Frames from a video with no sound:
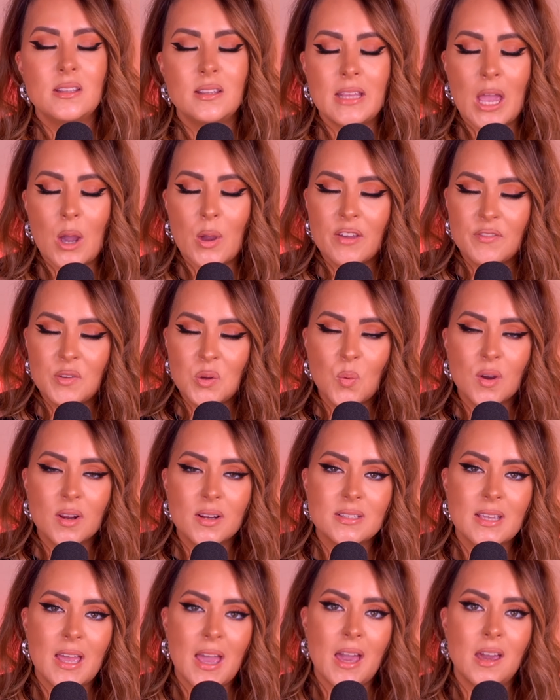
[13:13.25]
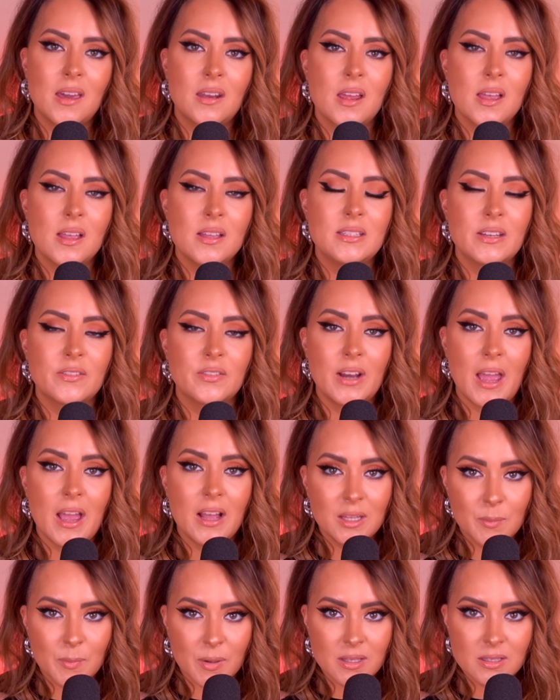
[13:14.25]
Now, if you wanted to add different
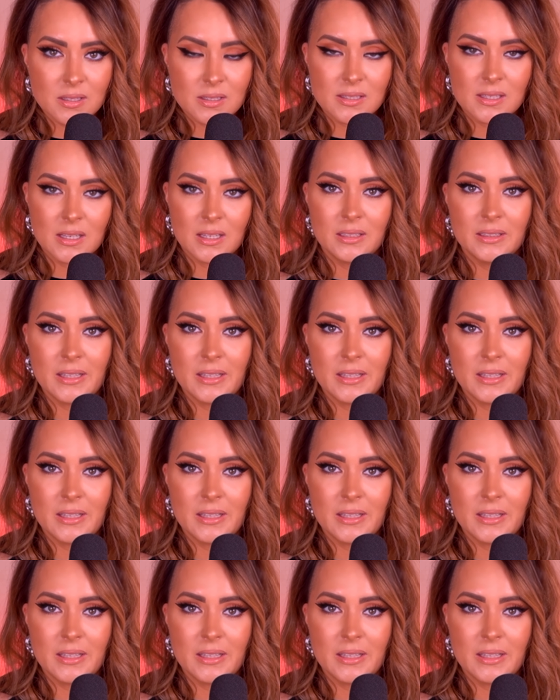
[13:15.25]
elements,